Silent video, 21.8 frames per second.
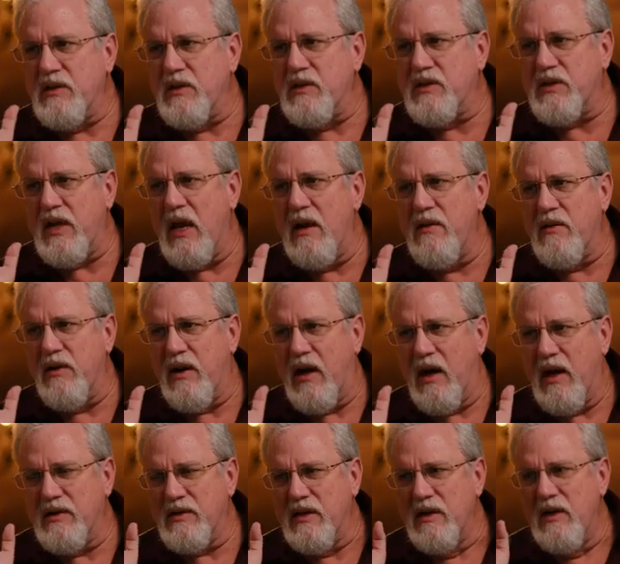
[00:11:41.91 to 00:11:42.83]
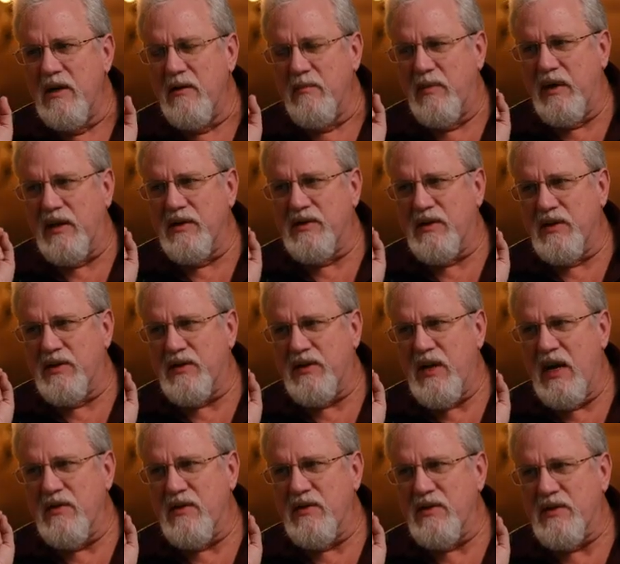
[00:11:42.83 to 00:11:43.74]
this is standardized, because the
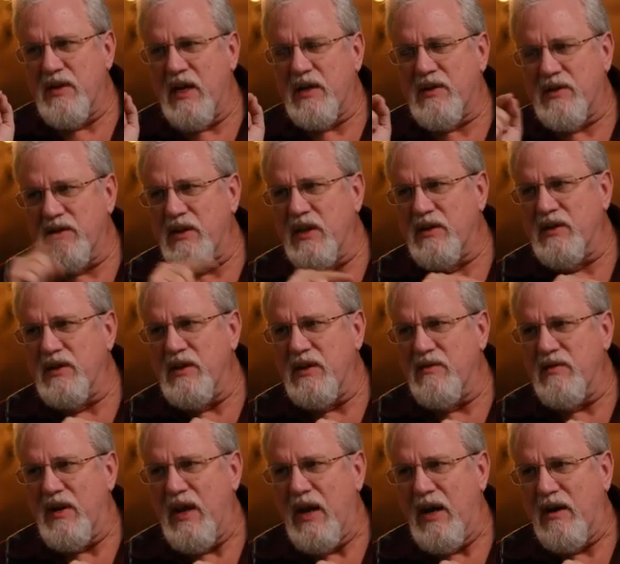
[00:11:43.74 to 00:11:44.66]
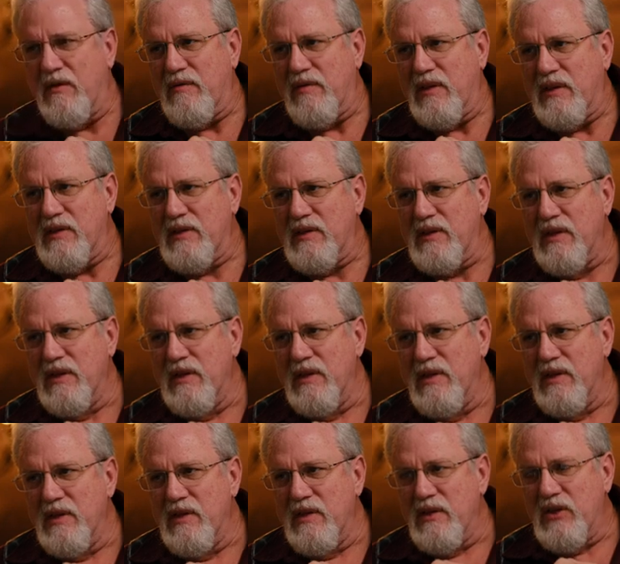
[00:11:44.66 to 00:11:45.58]
standard text doesn't even have this.
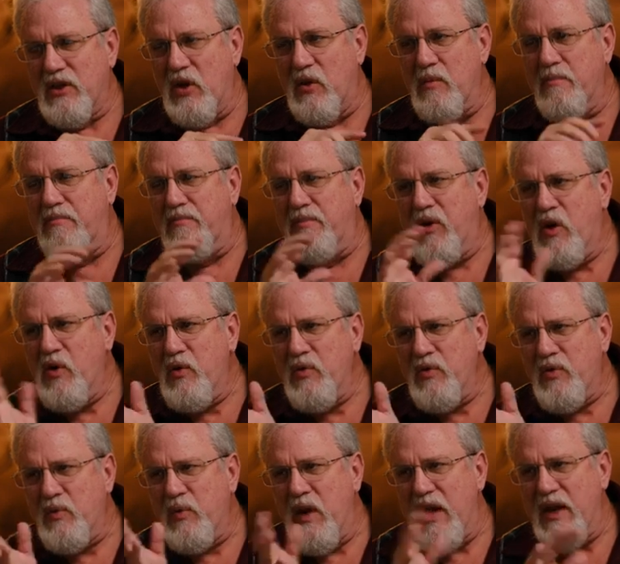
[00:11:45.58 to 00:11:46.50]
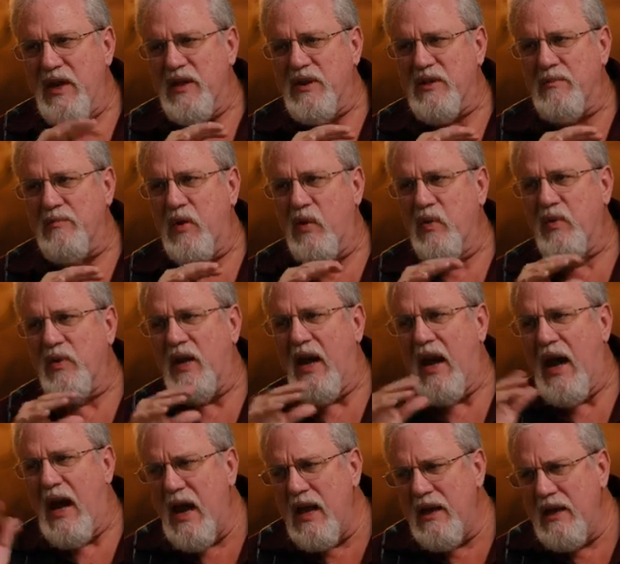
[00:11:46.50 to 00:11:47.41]
So both ways, both
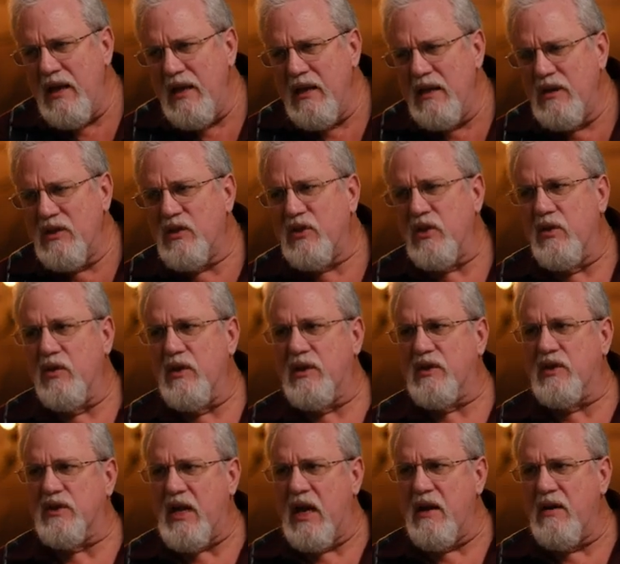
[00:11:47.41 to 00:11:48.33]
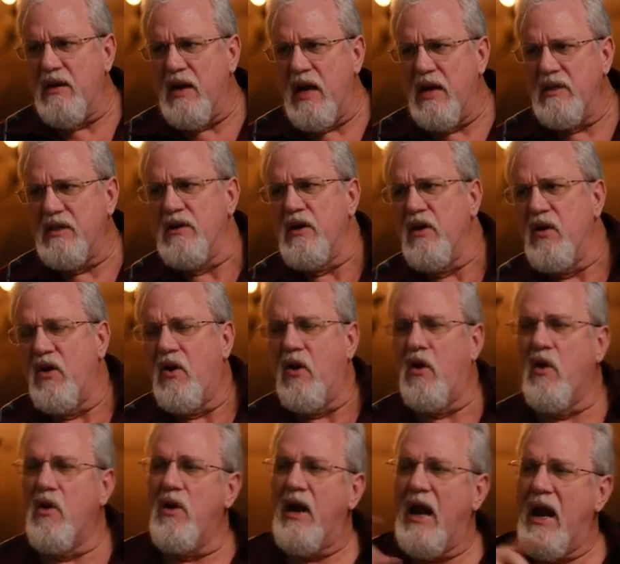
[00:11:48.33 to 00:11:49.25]
adding so it's standardizing,
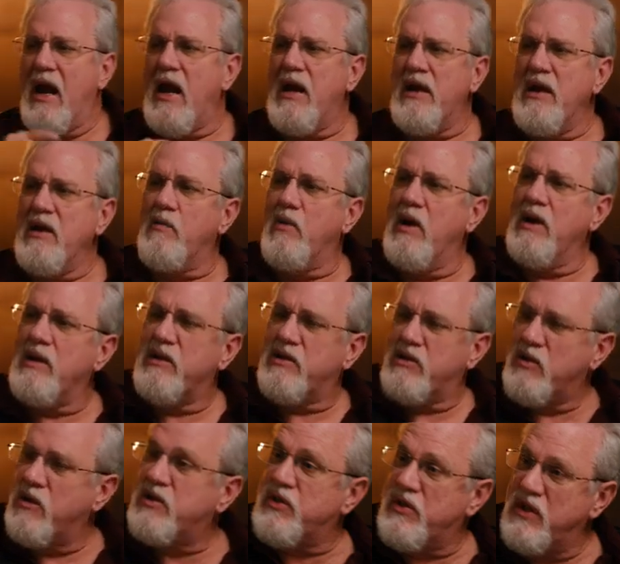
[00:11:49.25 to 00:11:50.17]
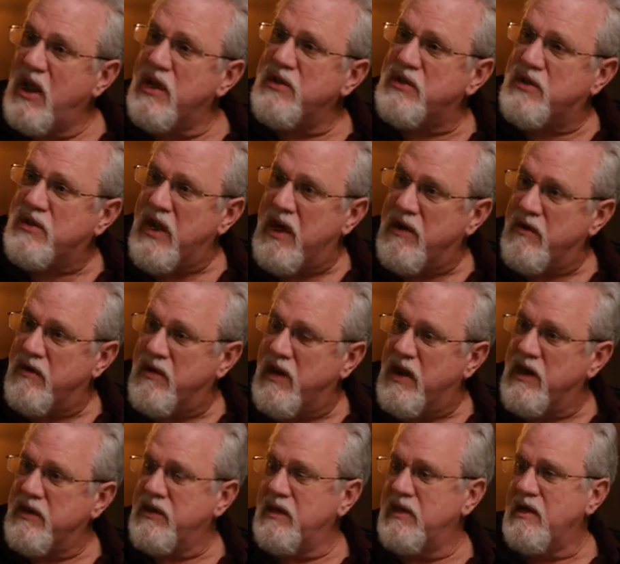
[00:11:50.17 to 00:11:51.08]
or adding so it's not
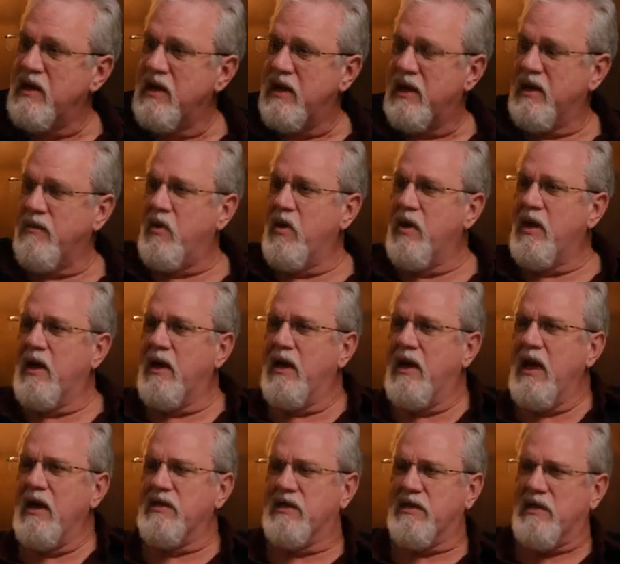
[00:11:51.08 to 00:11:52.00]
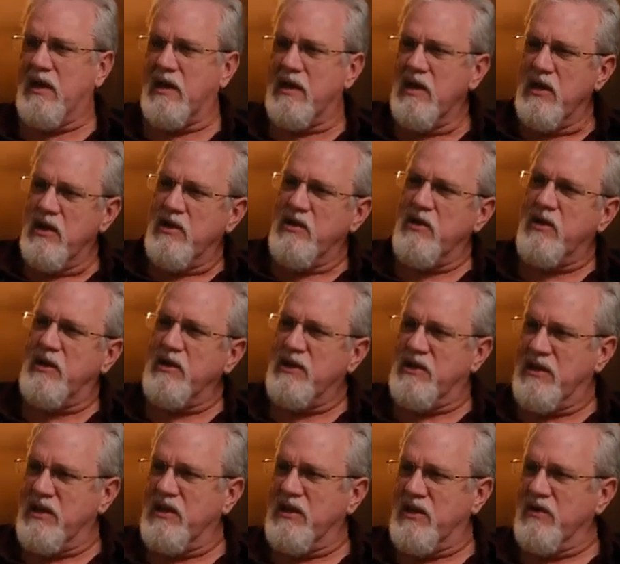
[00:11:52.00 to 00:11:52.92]
standardizing and going against it, you
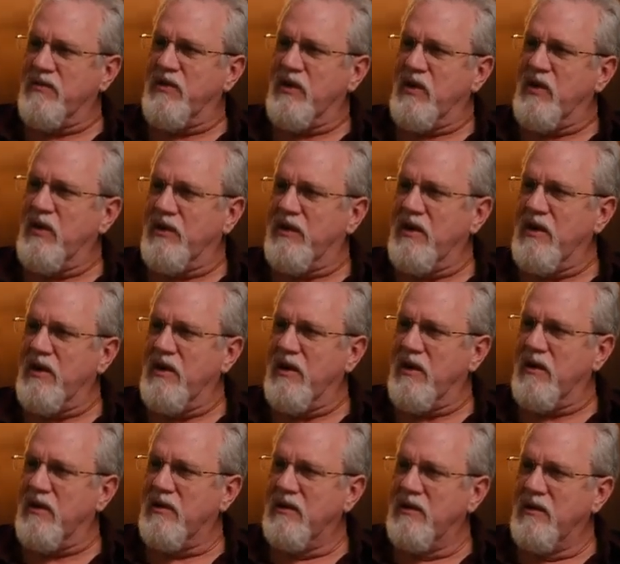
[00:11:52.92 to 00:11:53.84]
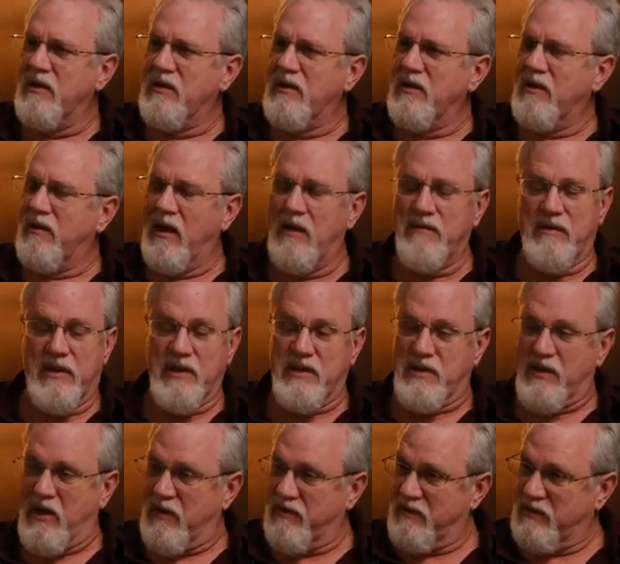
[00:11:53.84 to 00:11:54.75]
can see the difficulty here. Absolutely.
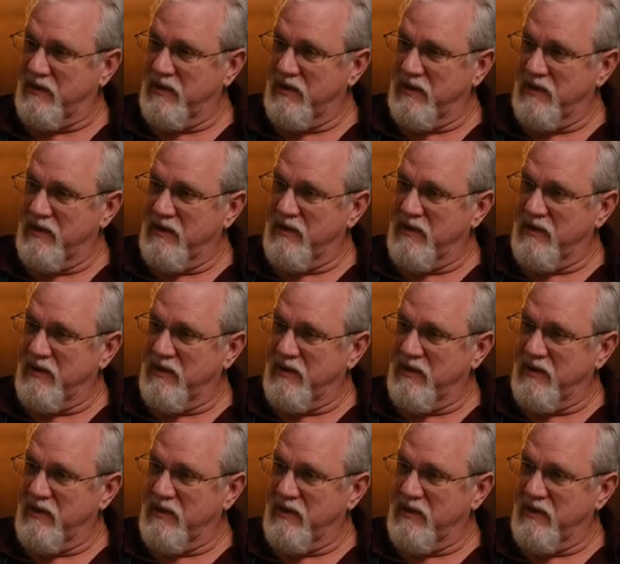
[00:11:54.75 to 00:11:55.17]
Lovely stuff.